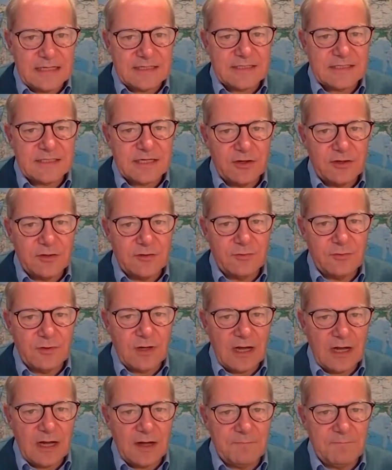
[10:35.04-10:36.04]
Yes,
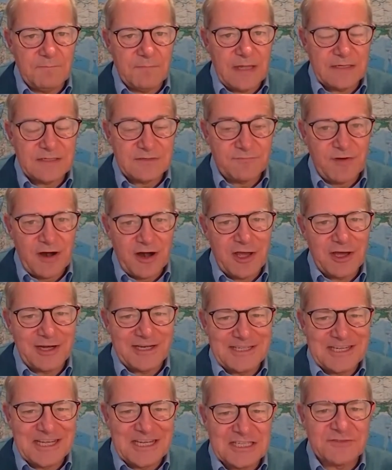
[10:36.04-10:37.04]
so it's very
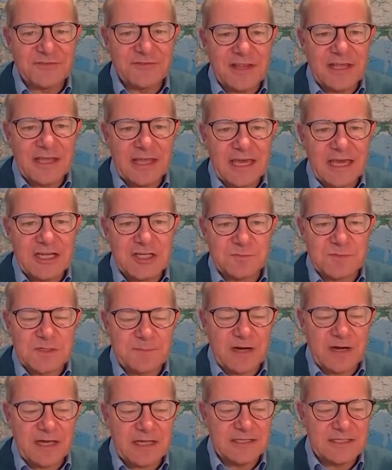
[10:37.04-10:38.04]
early days for the
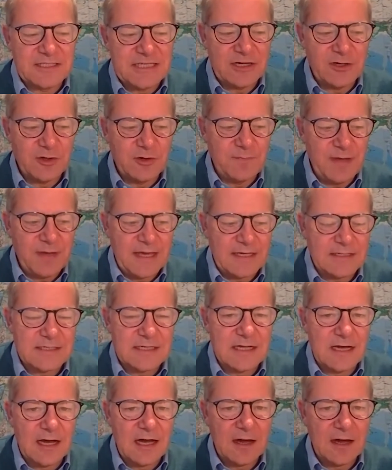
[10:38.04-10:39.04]
engagements, but I can tell you a bit.